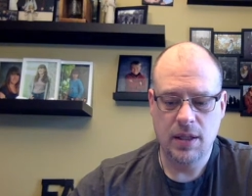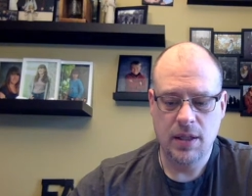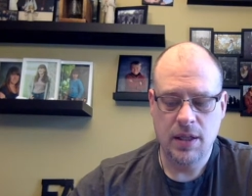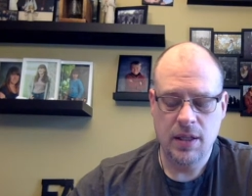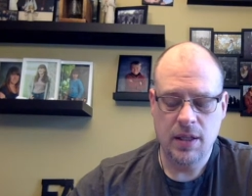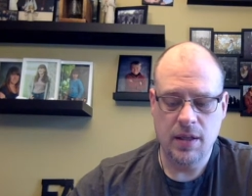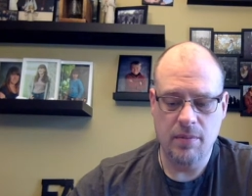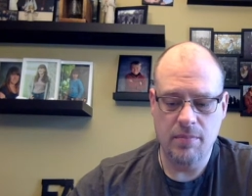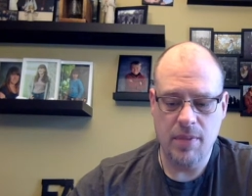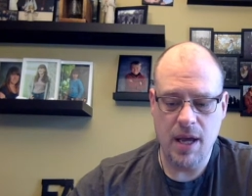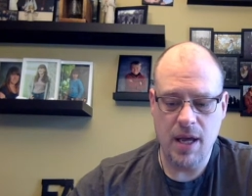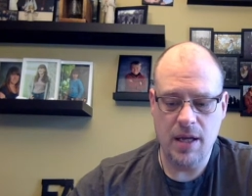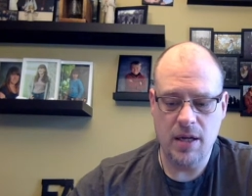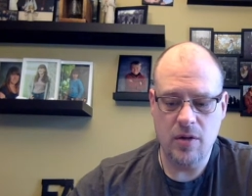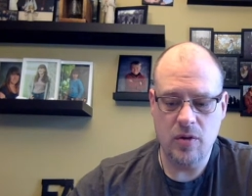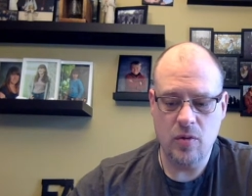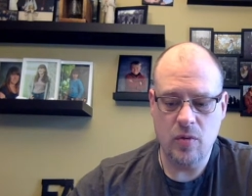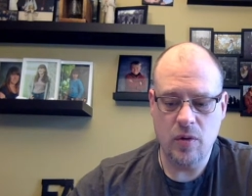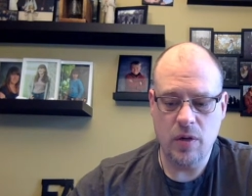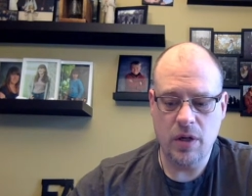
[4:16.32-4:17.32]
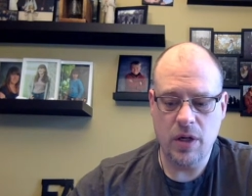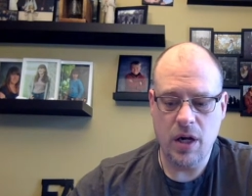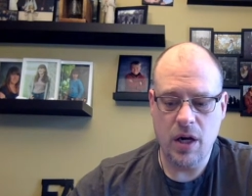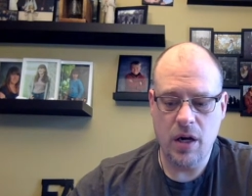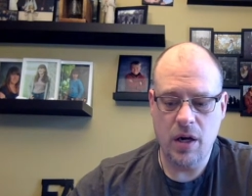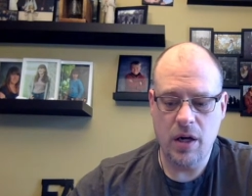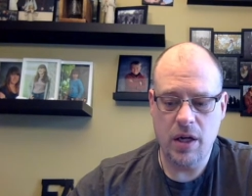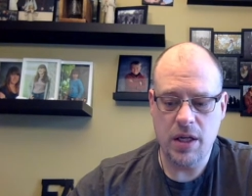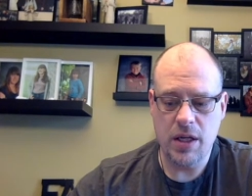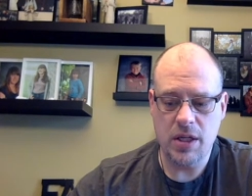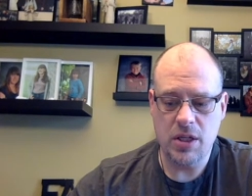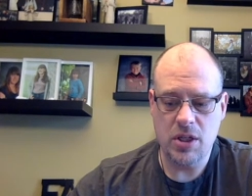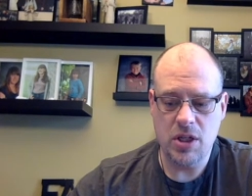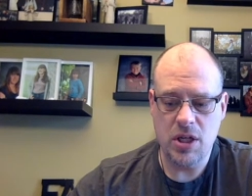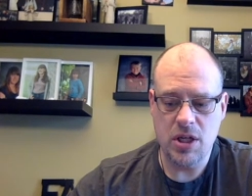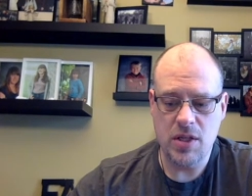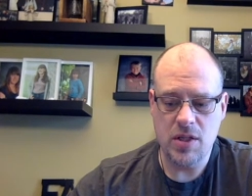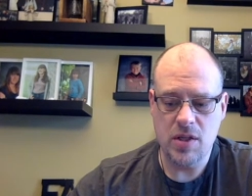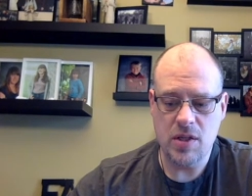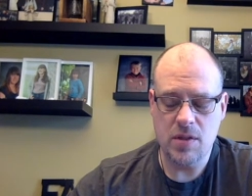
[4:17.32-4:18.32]
The men who were guarding
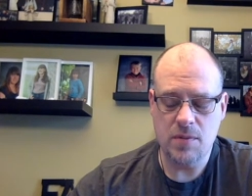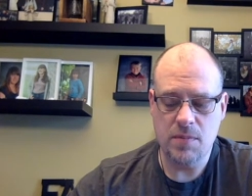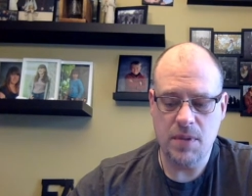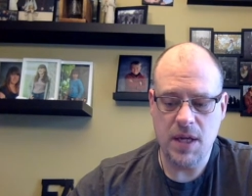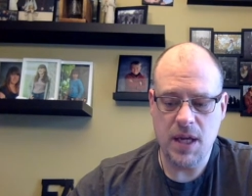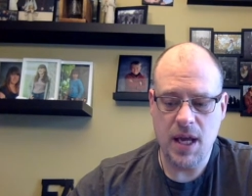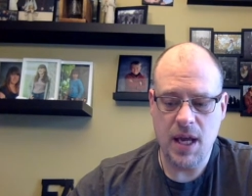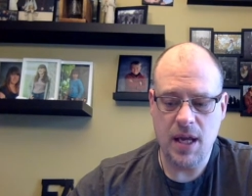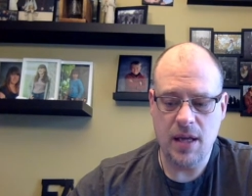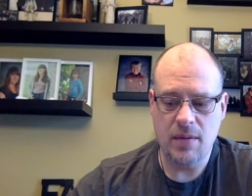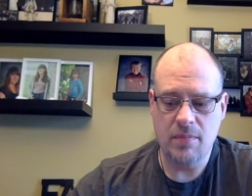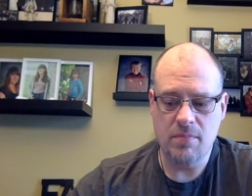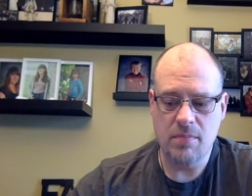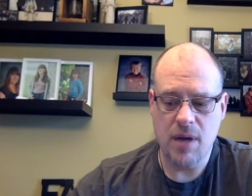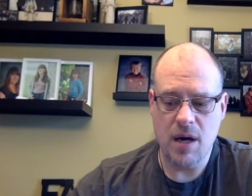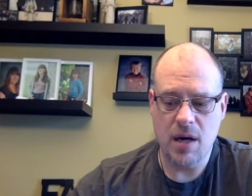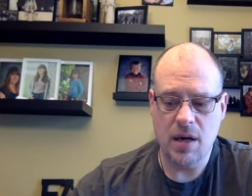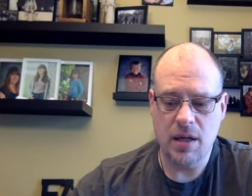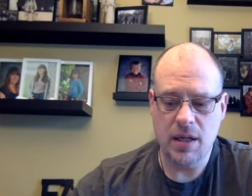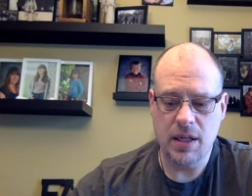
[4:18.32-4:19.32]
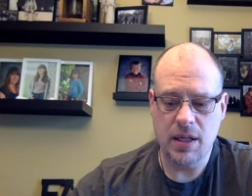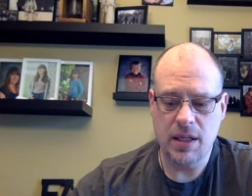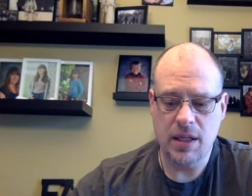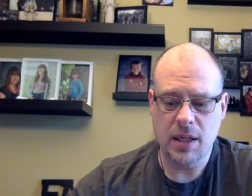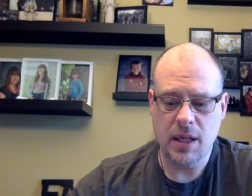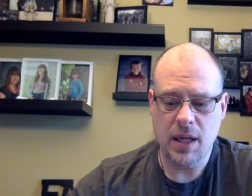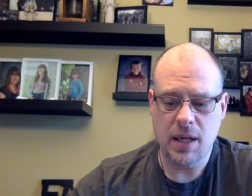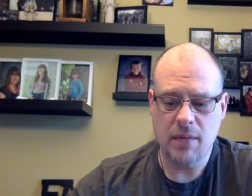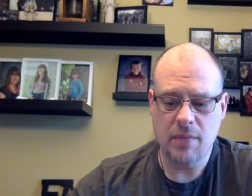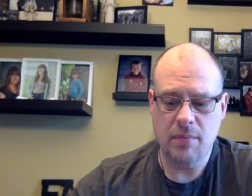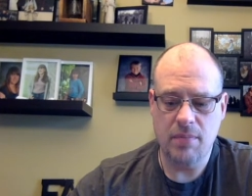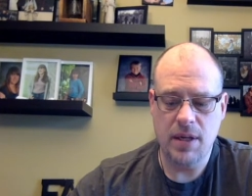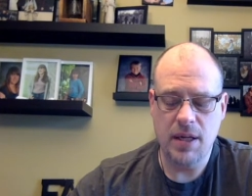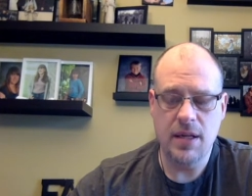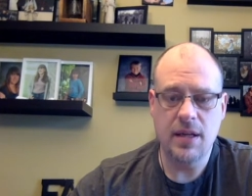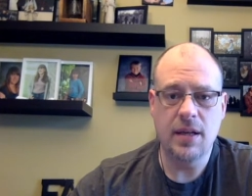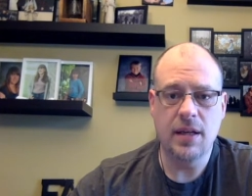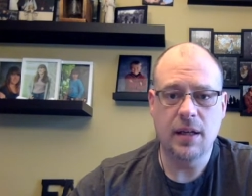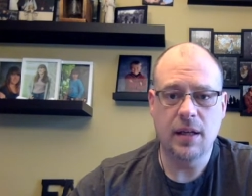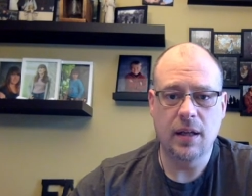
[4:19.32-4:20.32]
Jesus began mocking and
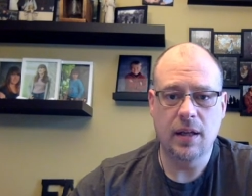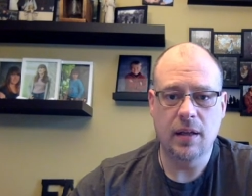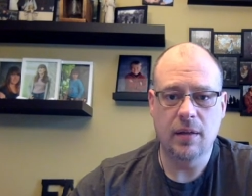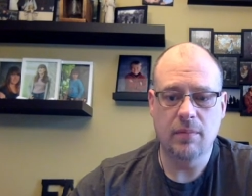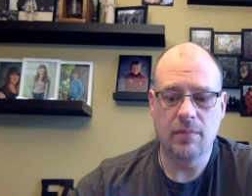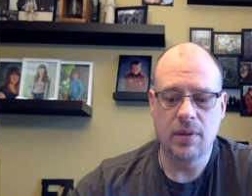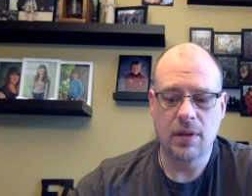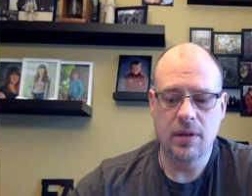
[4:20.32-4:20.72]
beating him.